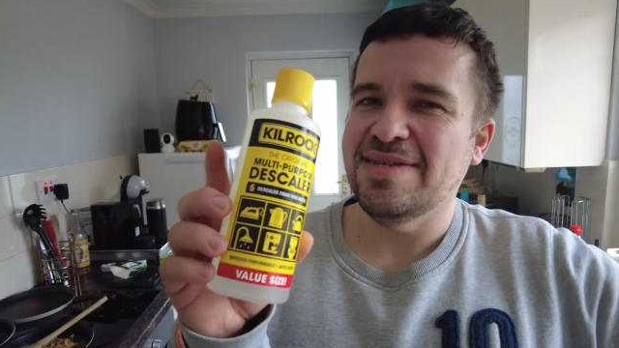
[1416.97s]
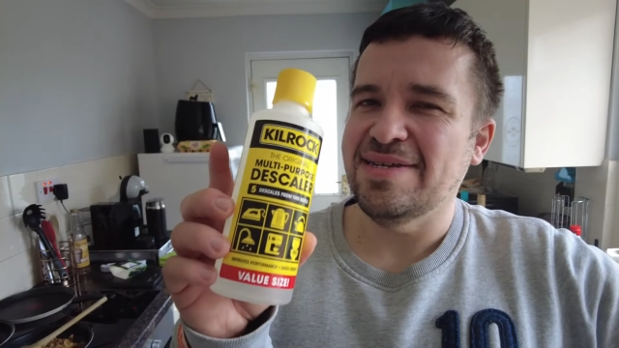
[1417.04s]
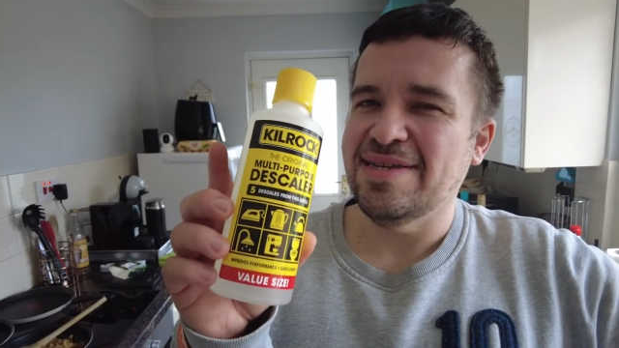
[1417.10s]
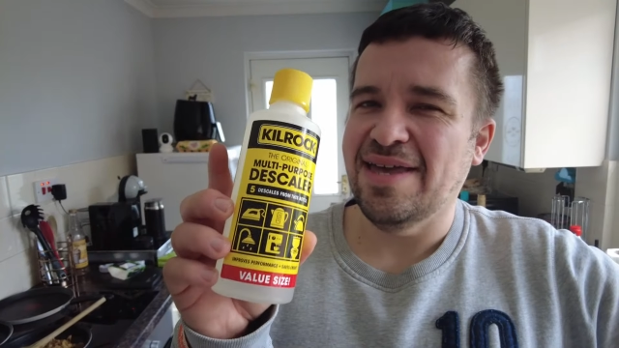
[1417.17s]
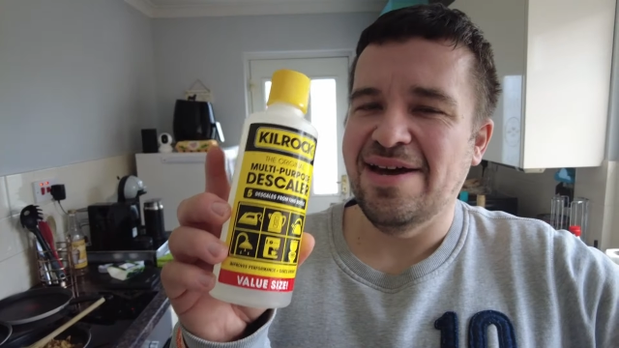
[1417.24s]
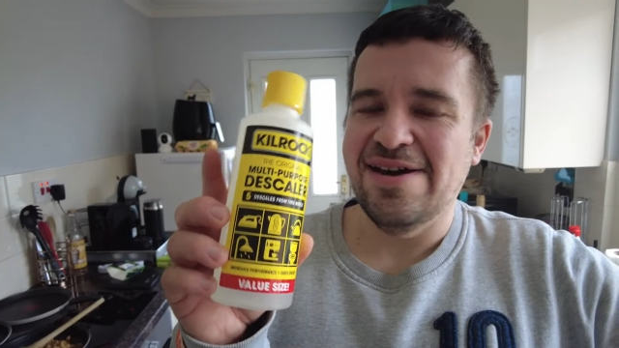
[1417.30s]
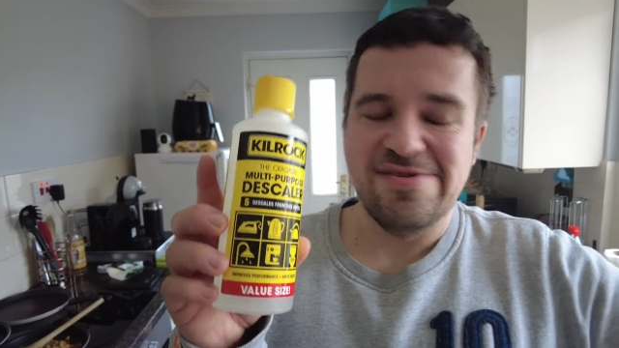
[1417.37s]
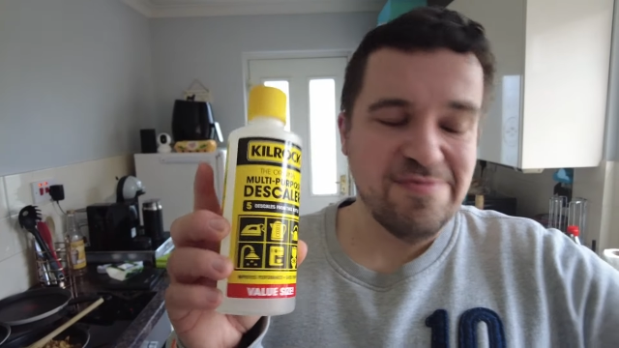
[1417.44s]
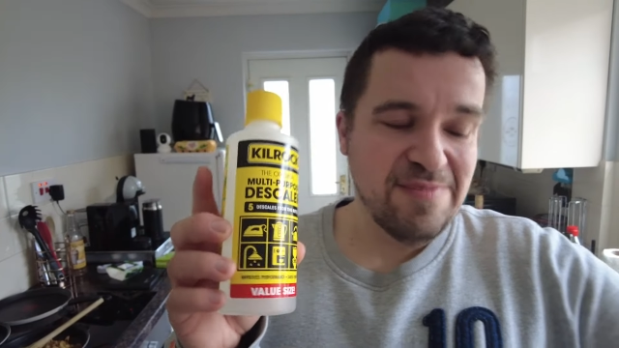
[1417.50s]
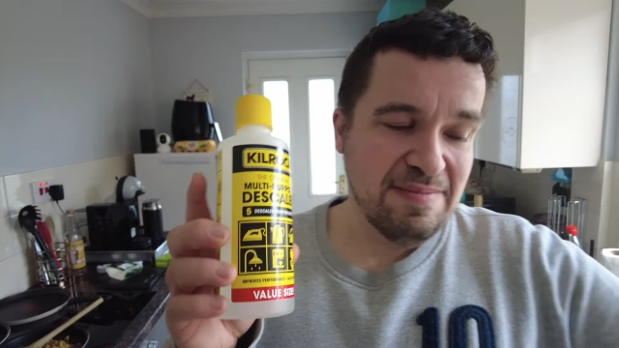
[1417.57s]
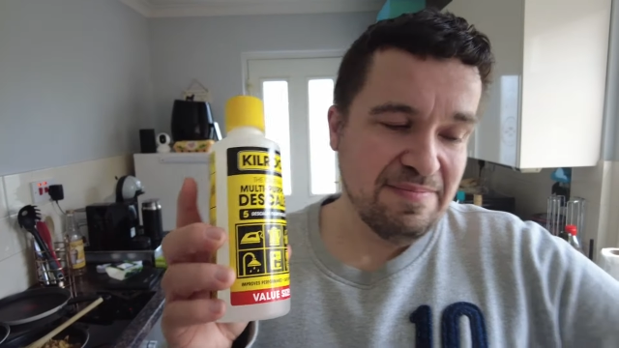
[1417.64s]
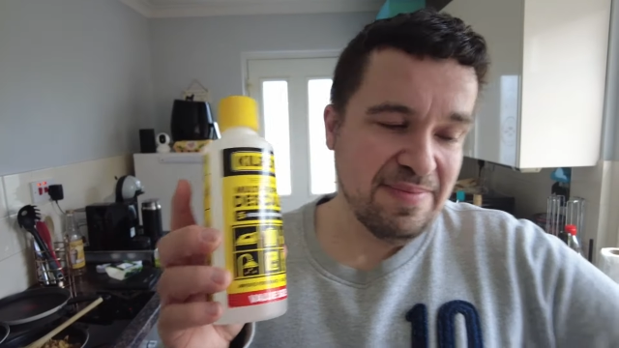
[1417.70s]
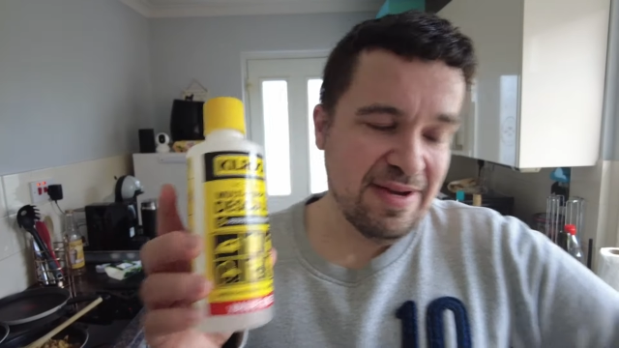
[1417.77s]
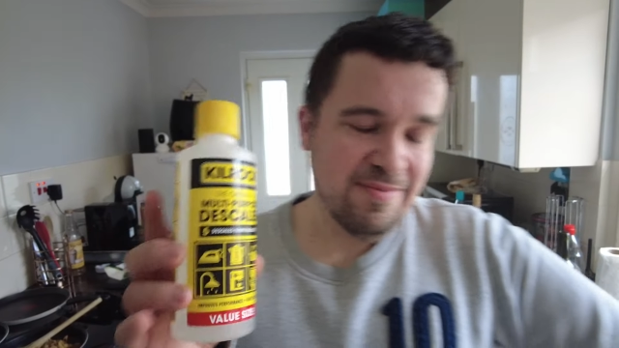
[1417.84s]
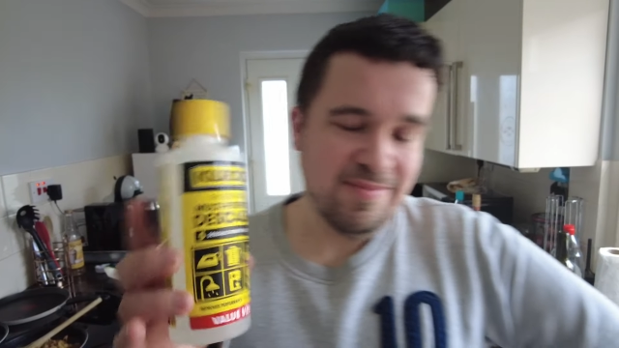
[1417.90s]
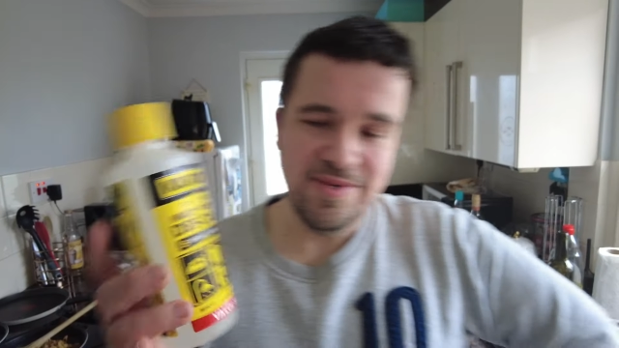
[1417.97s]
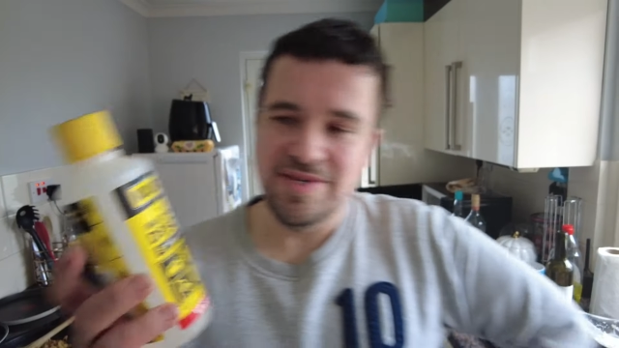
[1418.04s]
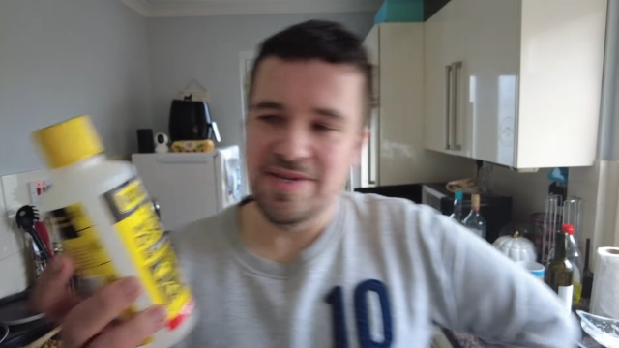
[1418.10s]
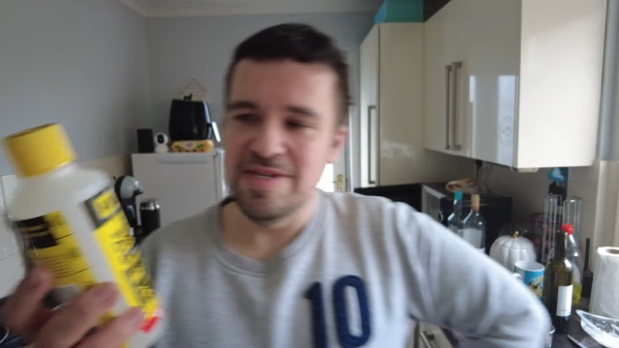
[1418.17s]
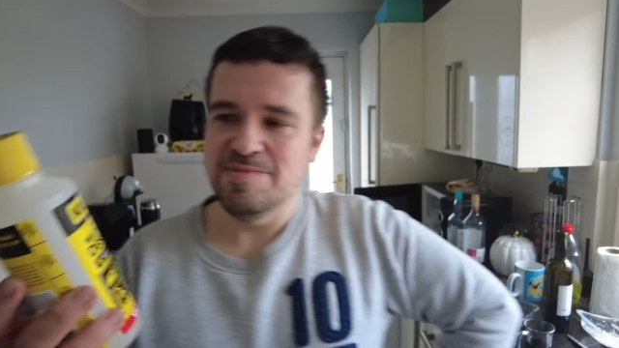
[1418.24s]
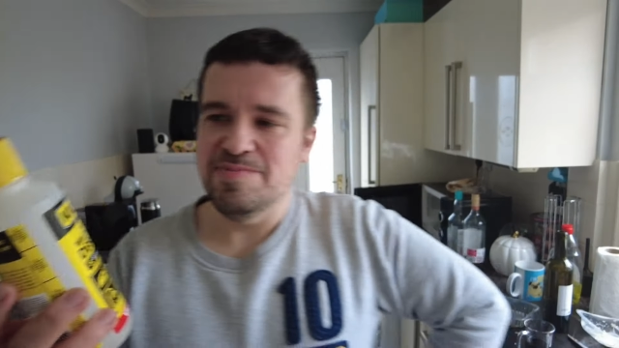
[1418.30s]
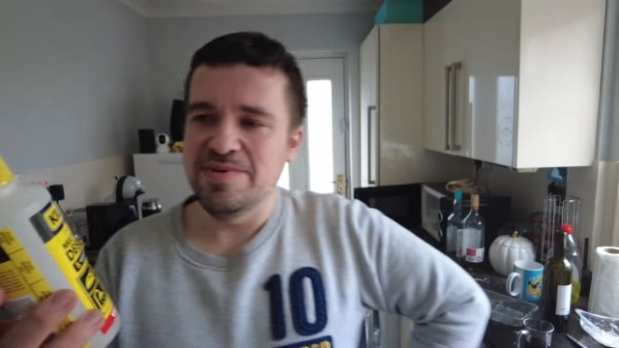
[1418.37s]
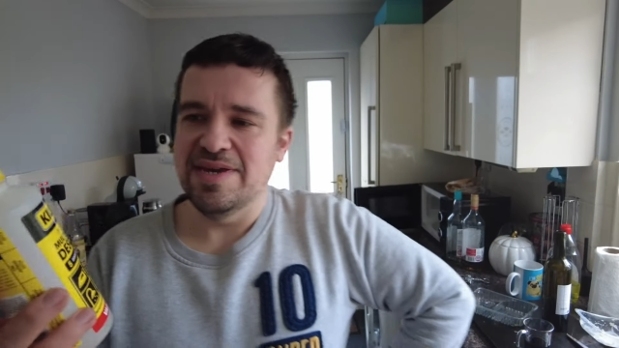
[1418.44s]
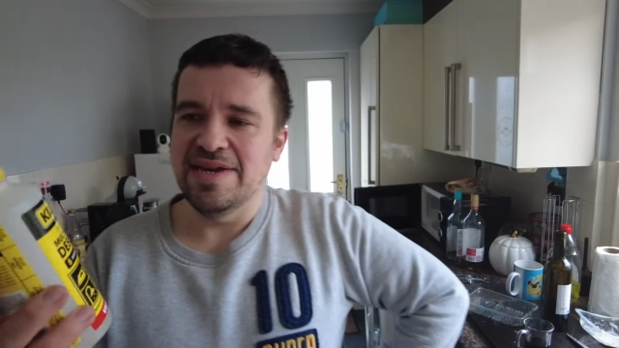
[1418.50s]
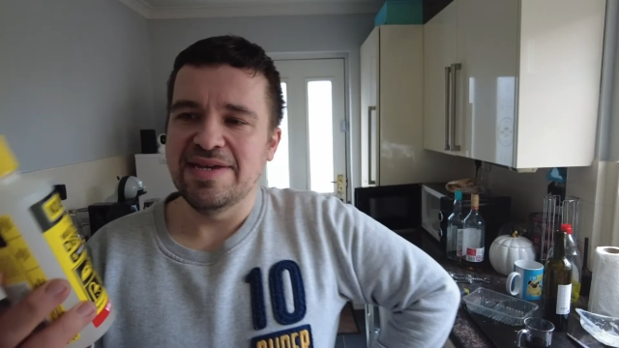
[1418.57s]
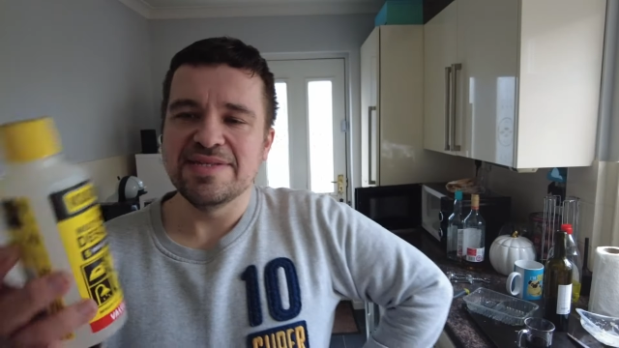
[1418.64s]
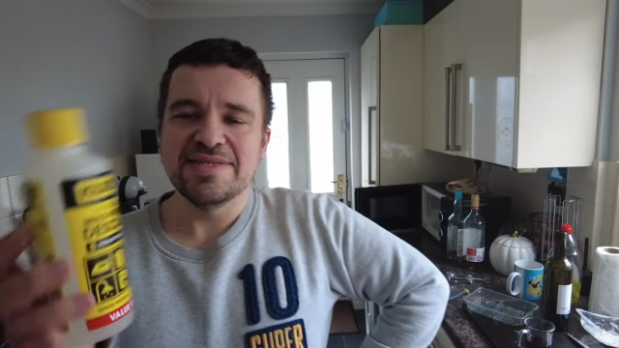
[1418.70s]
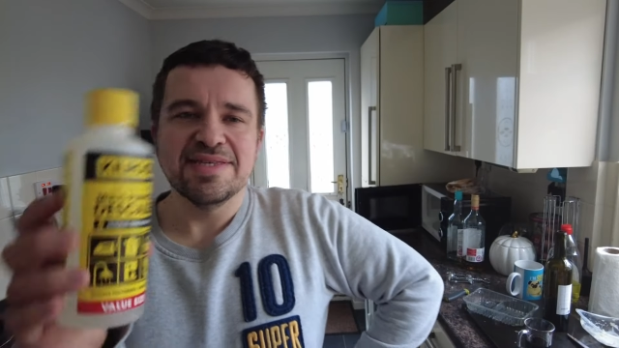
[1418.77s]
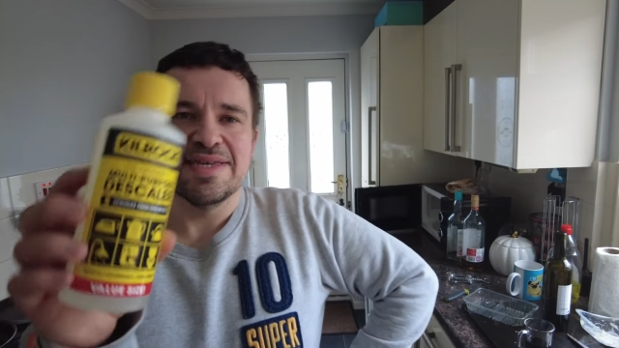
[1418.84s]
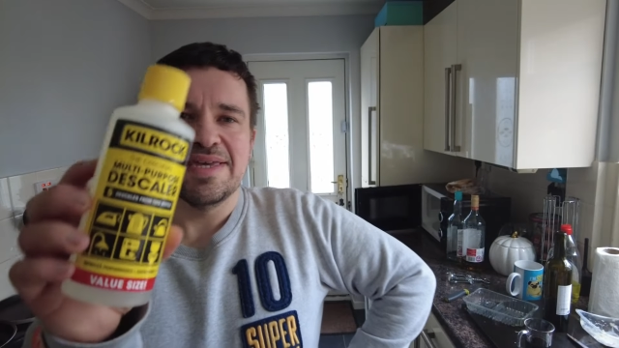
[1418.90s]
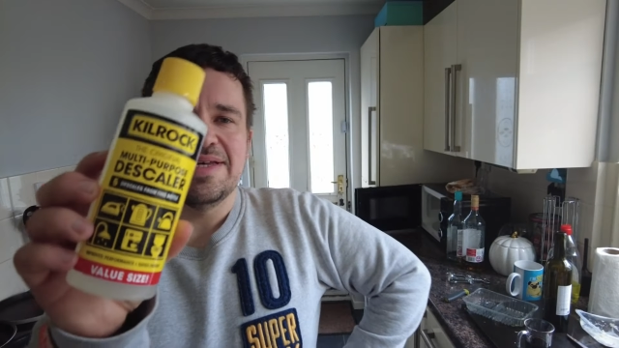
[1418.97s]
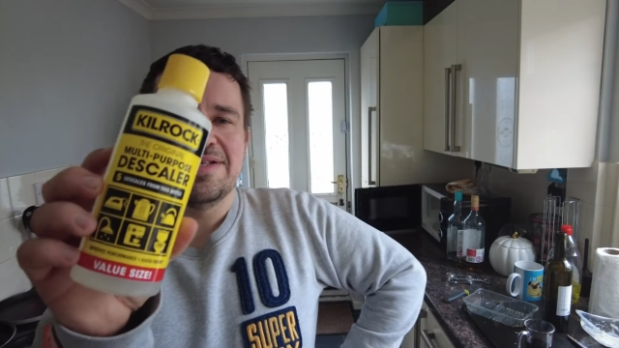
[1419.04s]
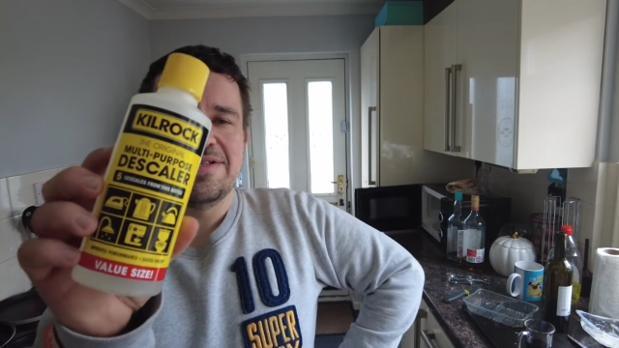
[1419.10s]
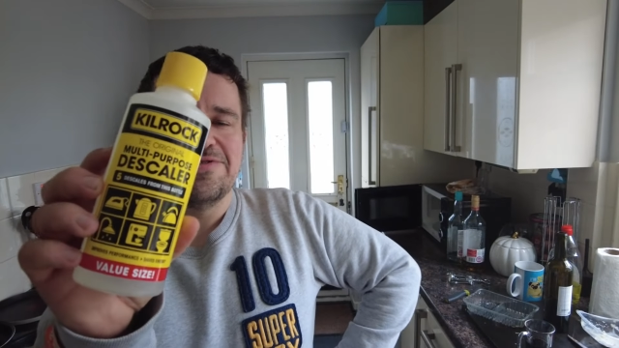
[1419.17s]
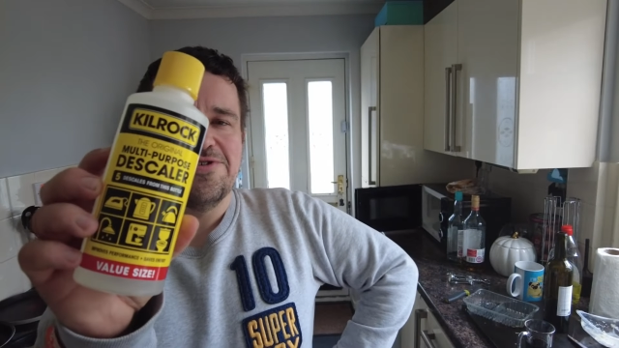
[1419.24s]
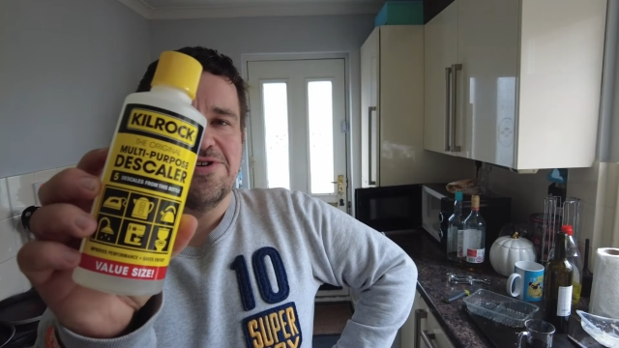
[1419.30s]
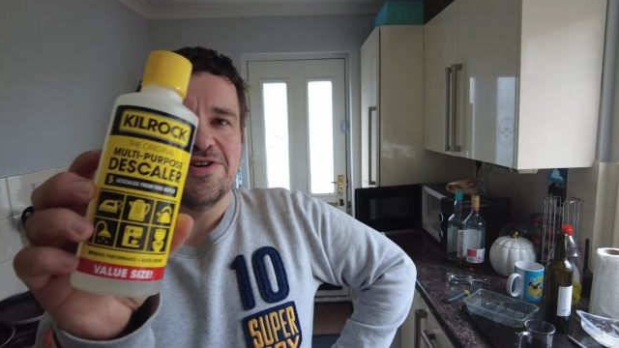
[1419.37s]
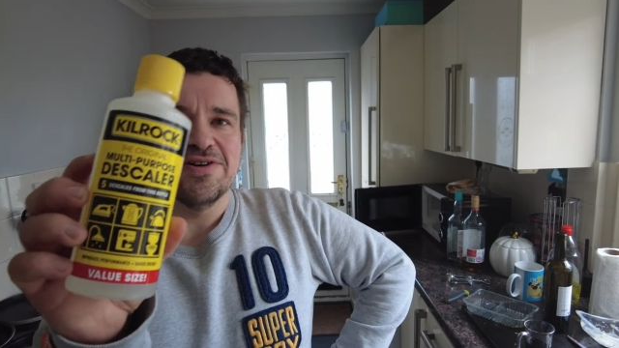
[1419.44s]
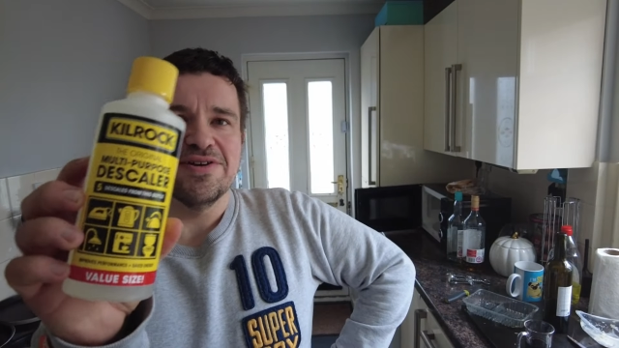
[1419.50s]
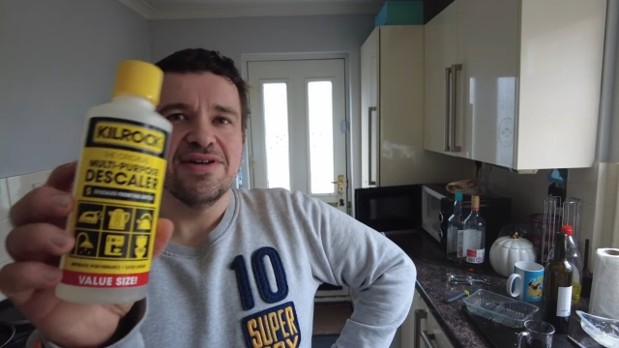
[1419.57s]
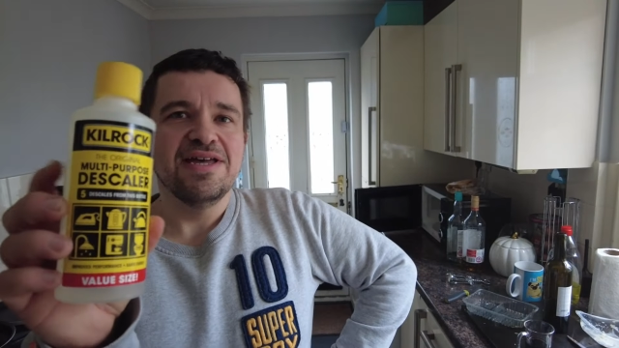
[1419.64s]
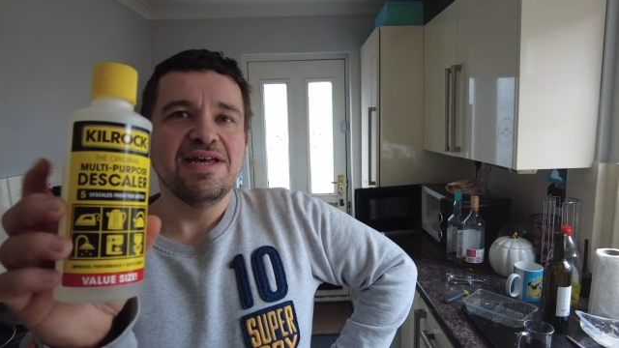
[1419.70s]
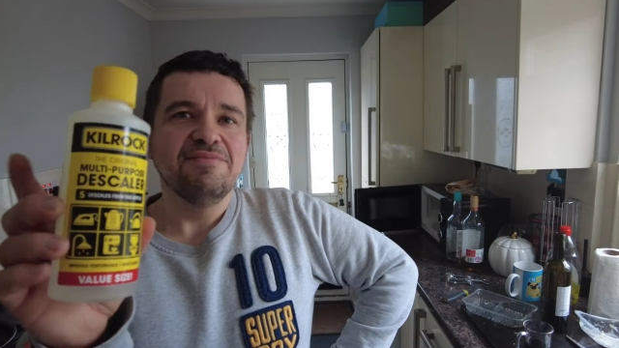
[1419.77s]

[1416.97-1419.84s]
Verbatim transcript: I can't remember how much it is, but yeah, it's the Kilrock